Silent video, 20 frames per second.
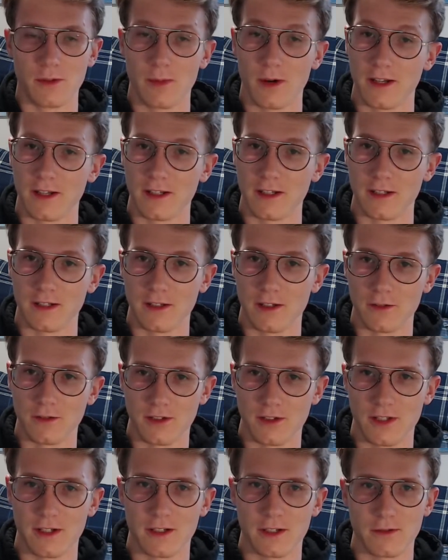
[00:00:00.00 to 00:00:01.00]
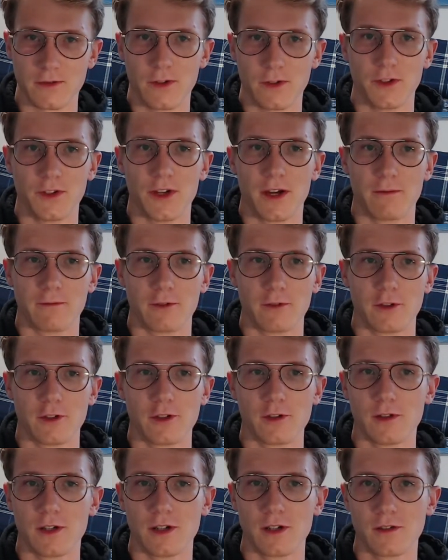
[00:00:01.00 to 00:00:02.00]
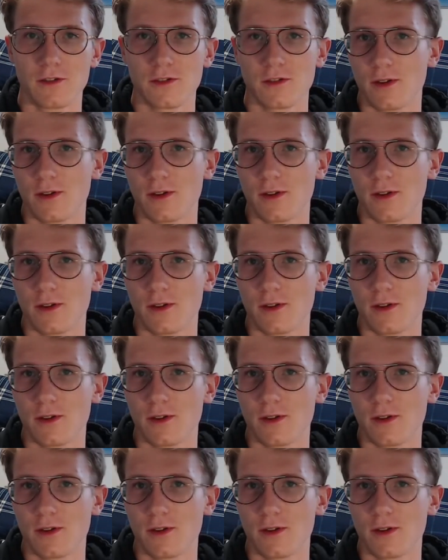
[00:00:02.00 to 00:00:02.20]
but I did use Linux full-time for 2 years,